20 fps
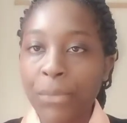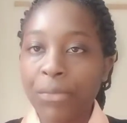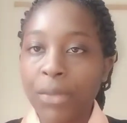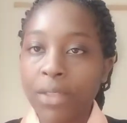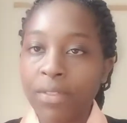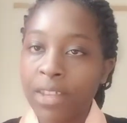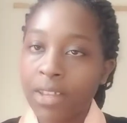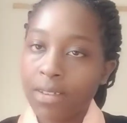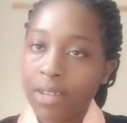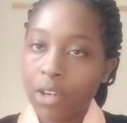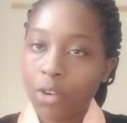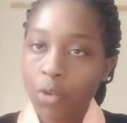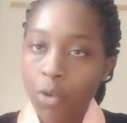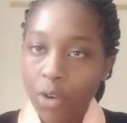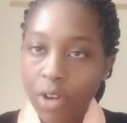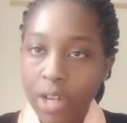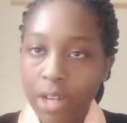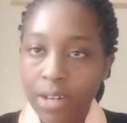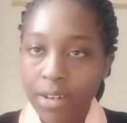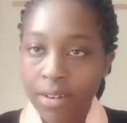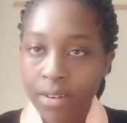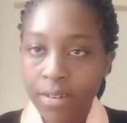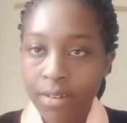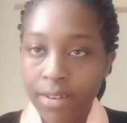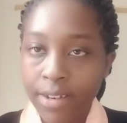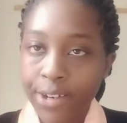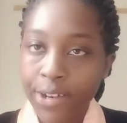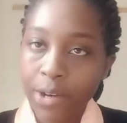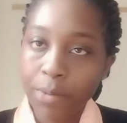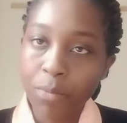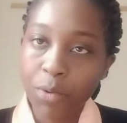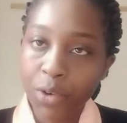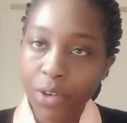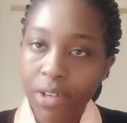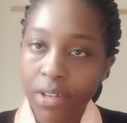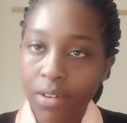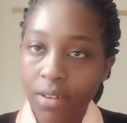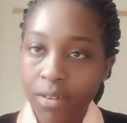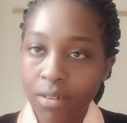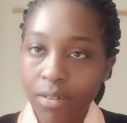there's an organ in our
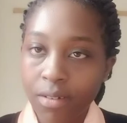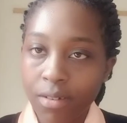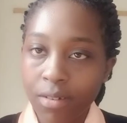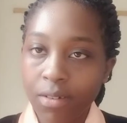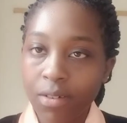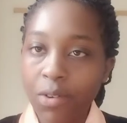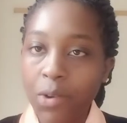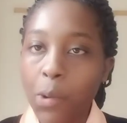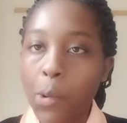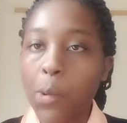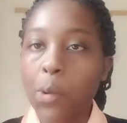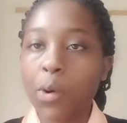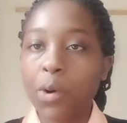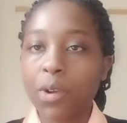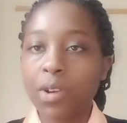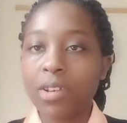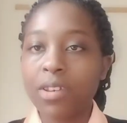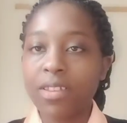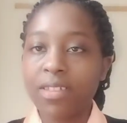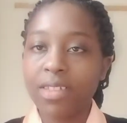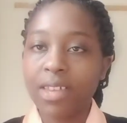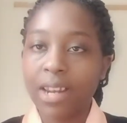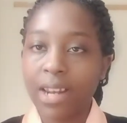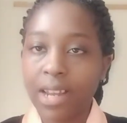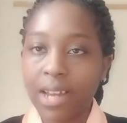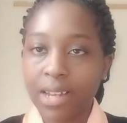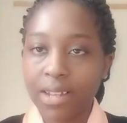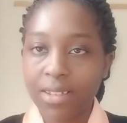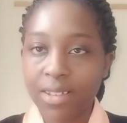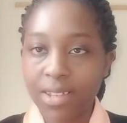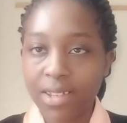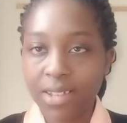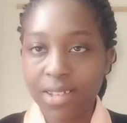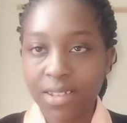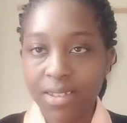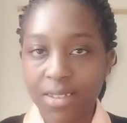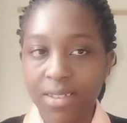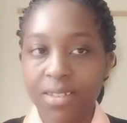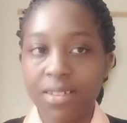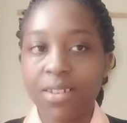body called the lungs.
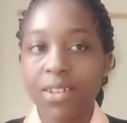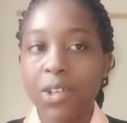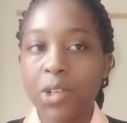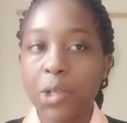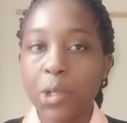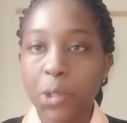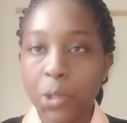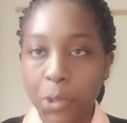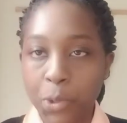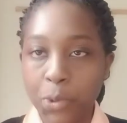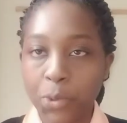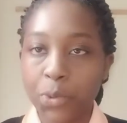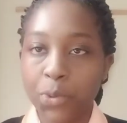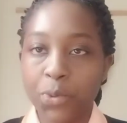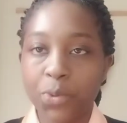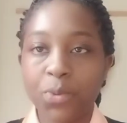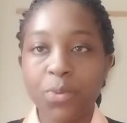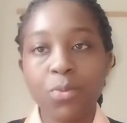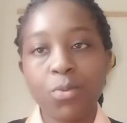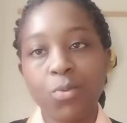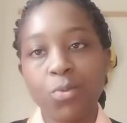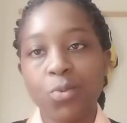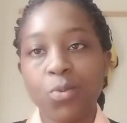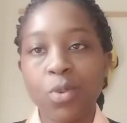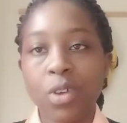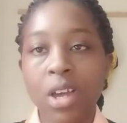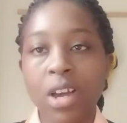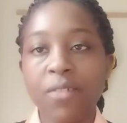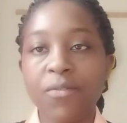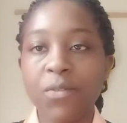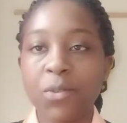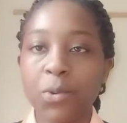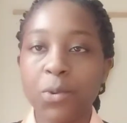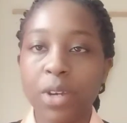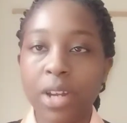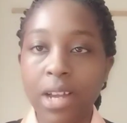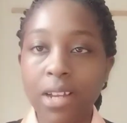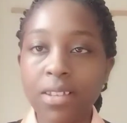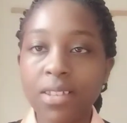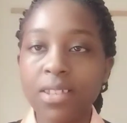We have two
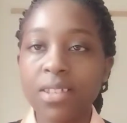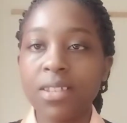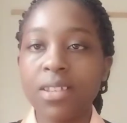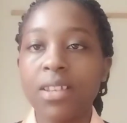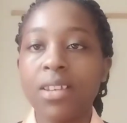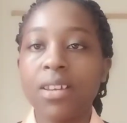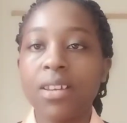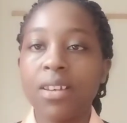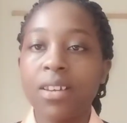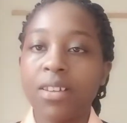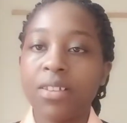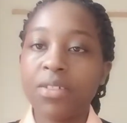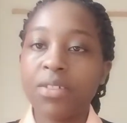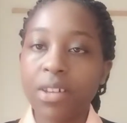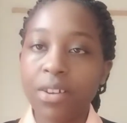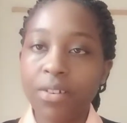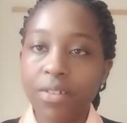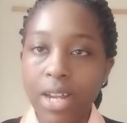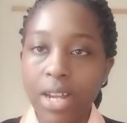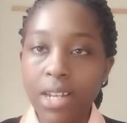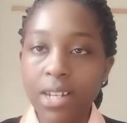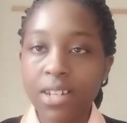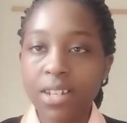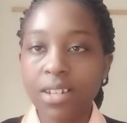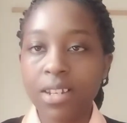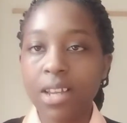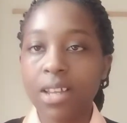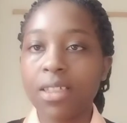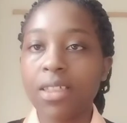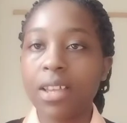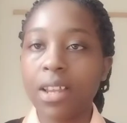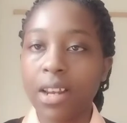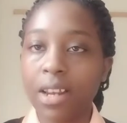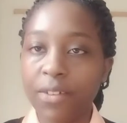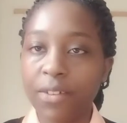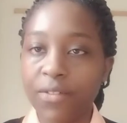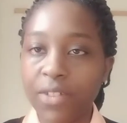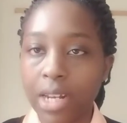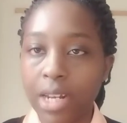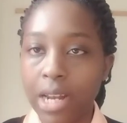lungs, the right and the
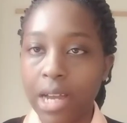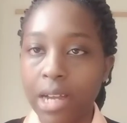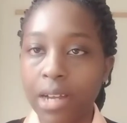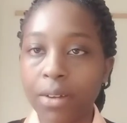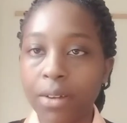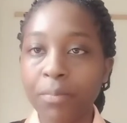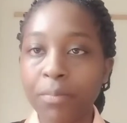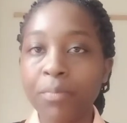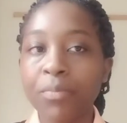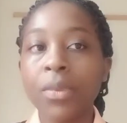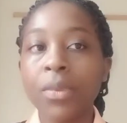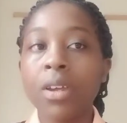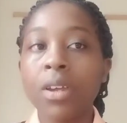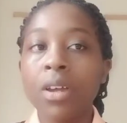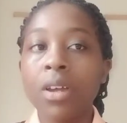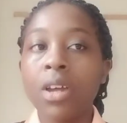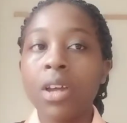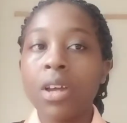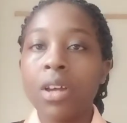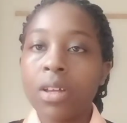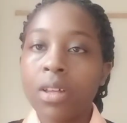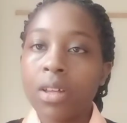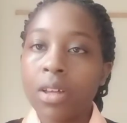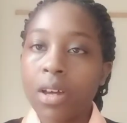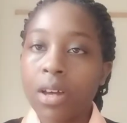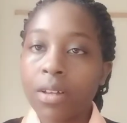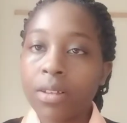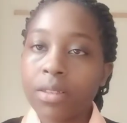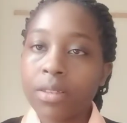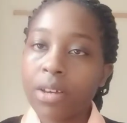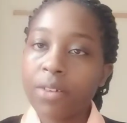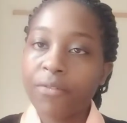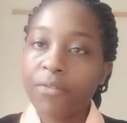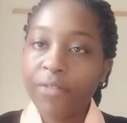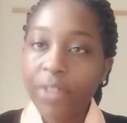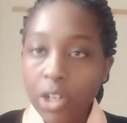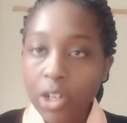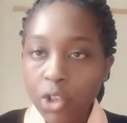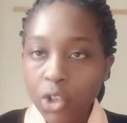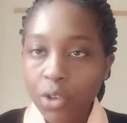left lung. And the
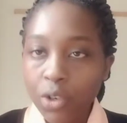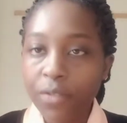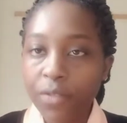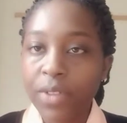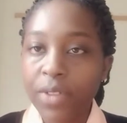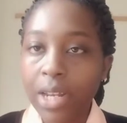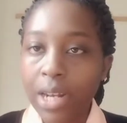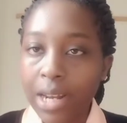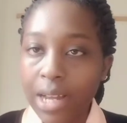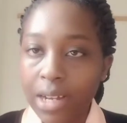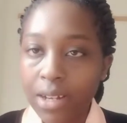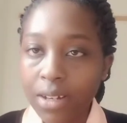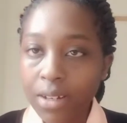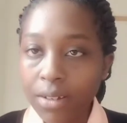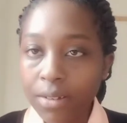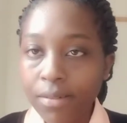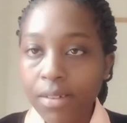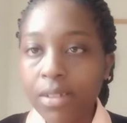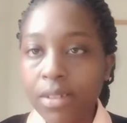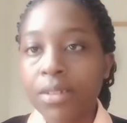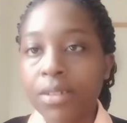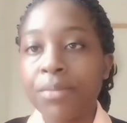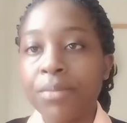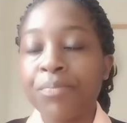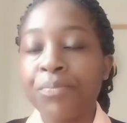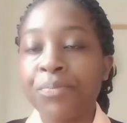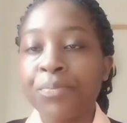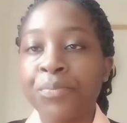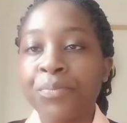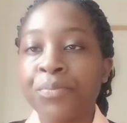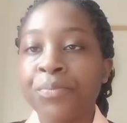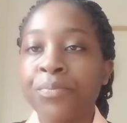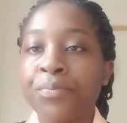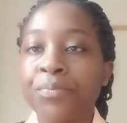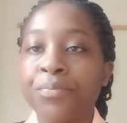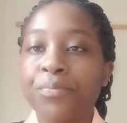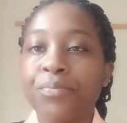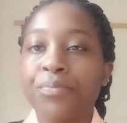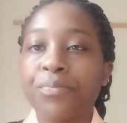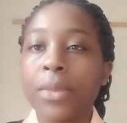function of the lung
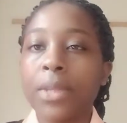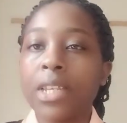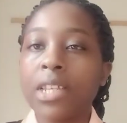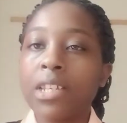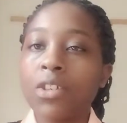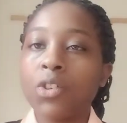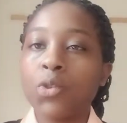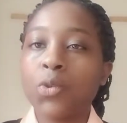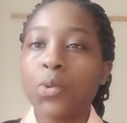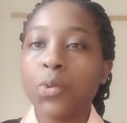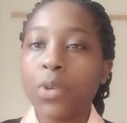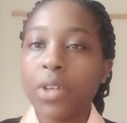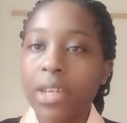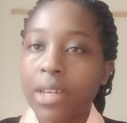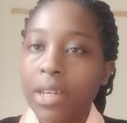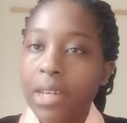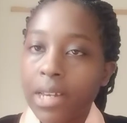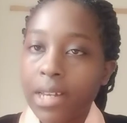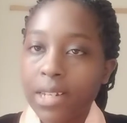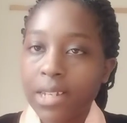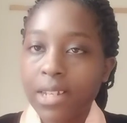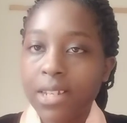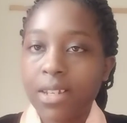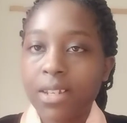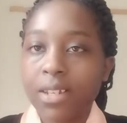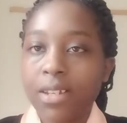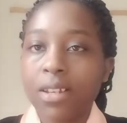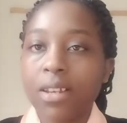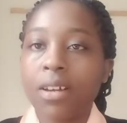is to get